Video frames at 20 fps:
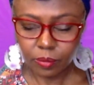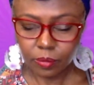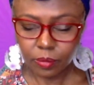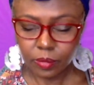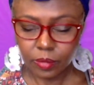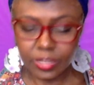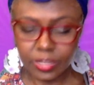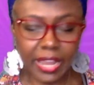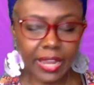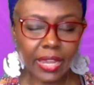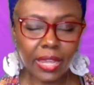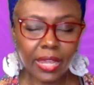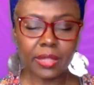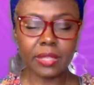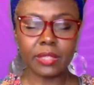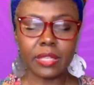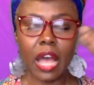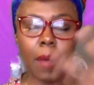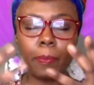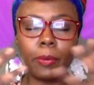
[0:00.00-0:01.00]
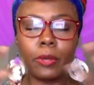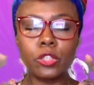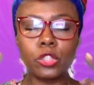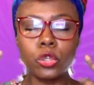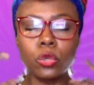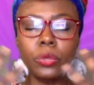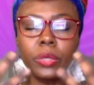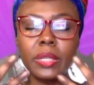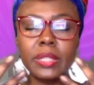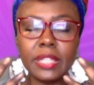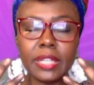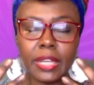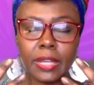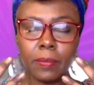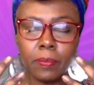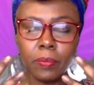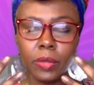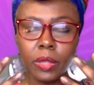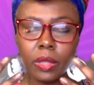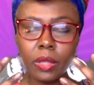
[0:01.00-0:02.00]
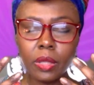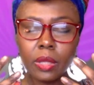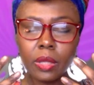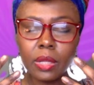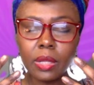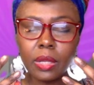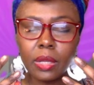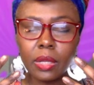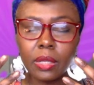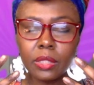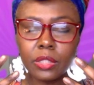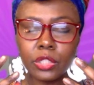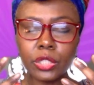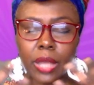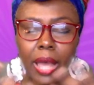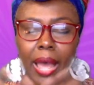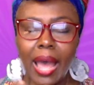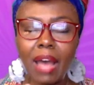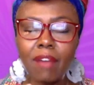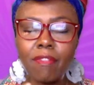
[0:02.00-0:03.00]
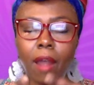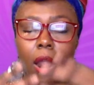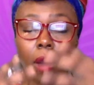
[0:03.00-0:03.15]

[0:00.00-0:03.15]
taking this opportunity to have our